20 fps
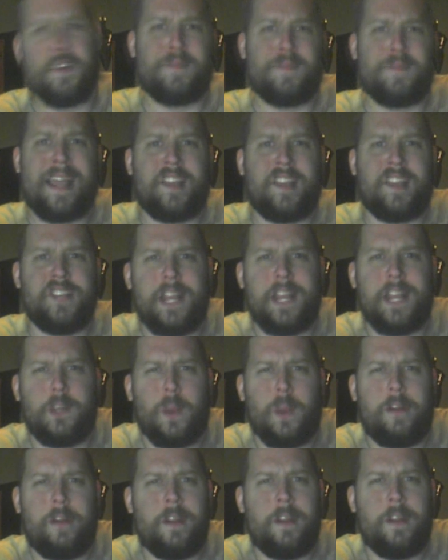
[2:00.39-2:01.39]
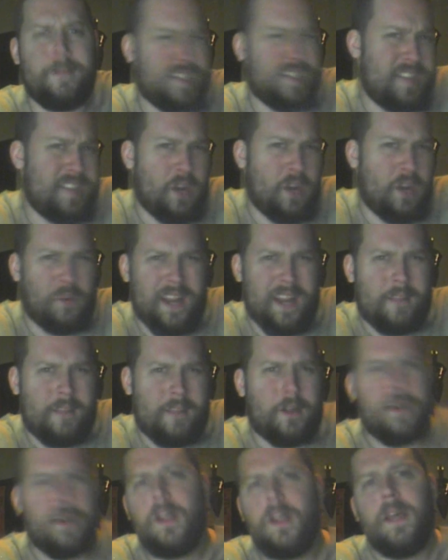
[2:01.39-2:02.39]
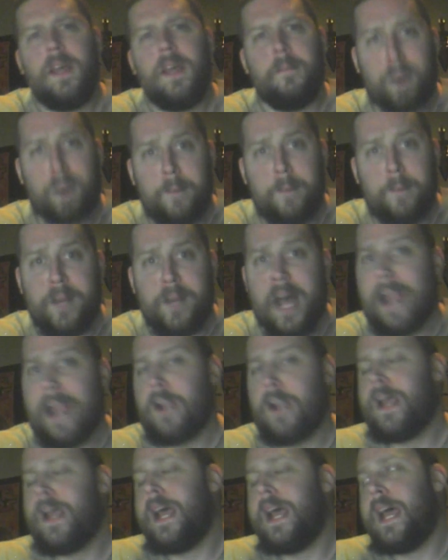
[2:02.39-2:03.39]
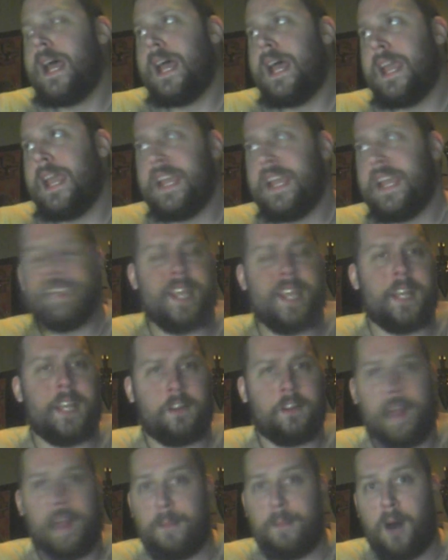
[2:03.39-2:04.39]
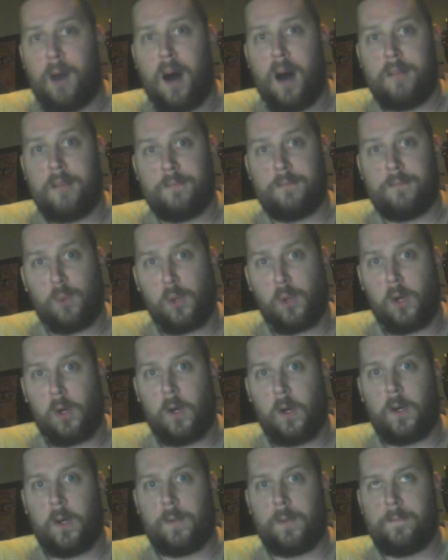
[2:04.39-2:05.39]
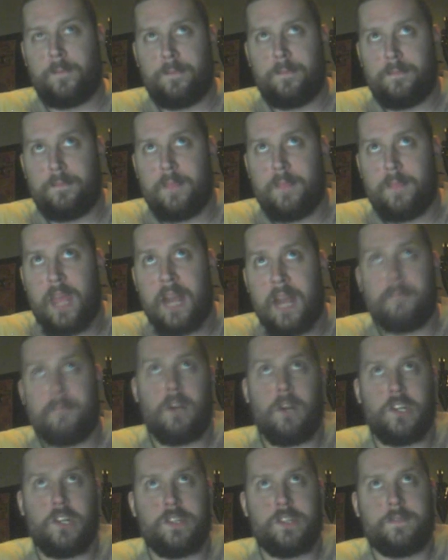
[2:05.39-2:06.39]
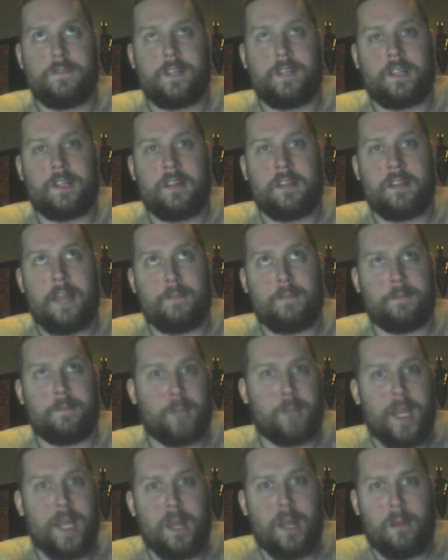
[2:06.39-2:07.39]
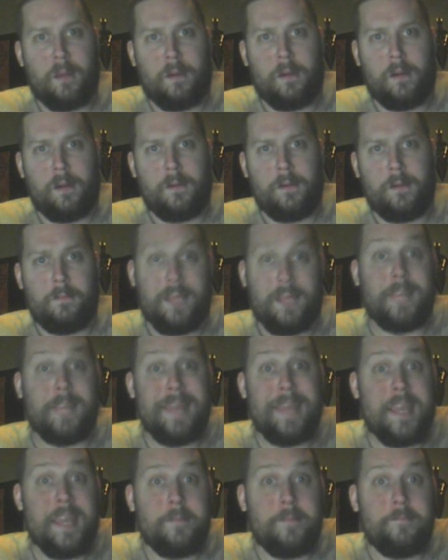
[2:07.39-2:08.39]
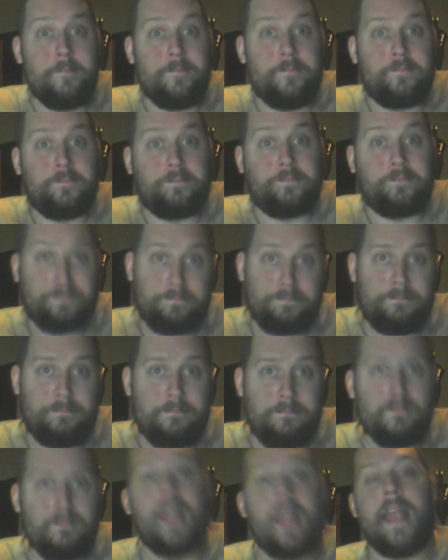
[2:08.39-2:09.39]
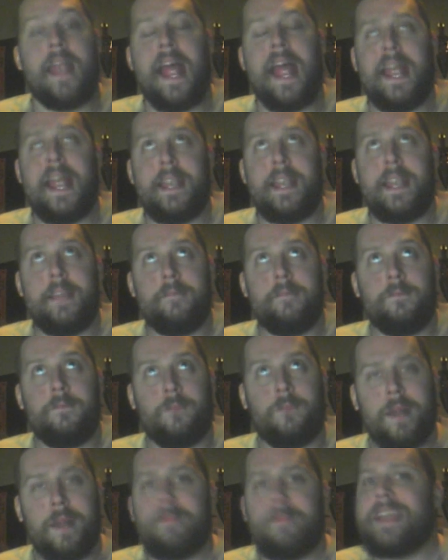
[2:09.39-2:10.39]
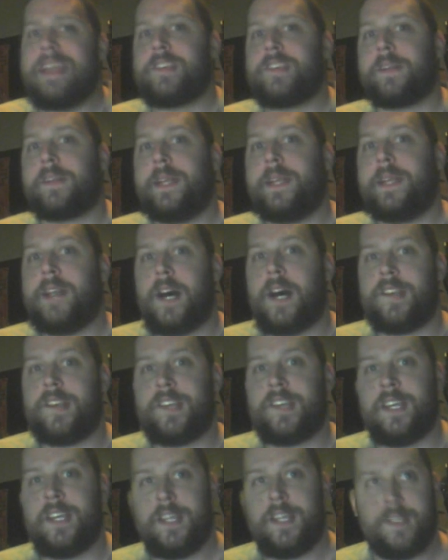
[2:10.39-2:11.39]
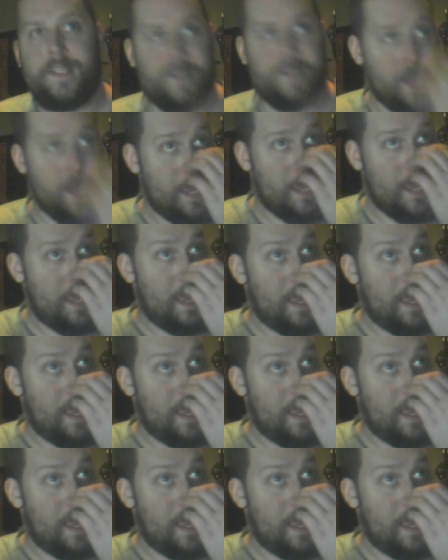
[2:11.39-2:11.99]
That was back in January. But still, whatever. Pump and Iron is a great mod for an immersive type of player like me. And what it basically does is,